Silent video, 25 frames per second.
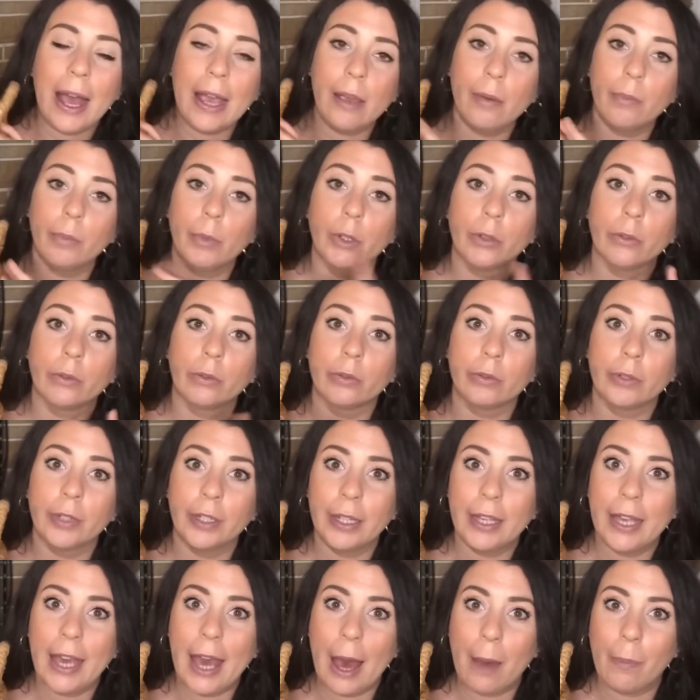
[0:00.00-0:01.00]
I am
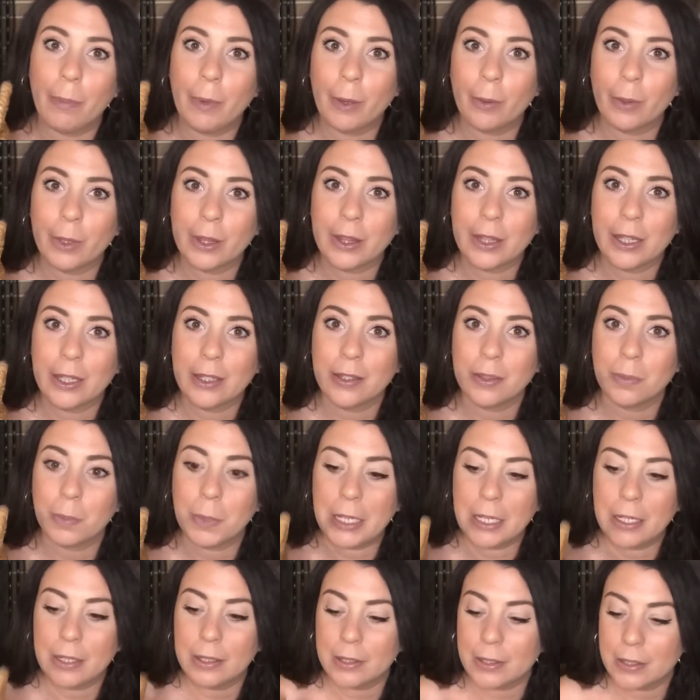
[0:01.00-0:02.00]
really happy with this
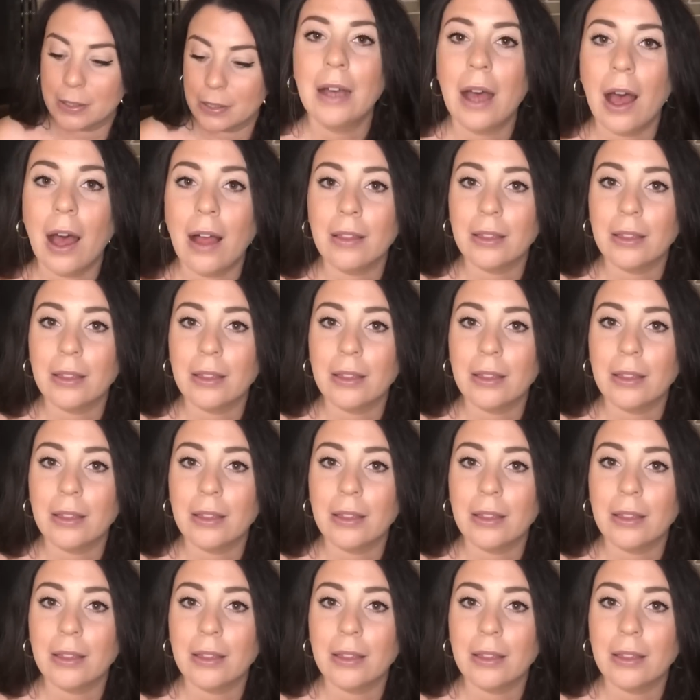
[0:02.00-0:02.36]
piece.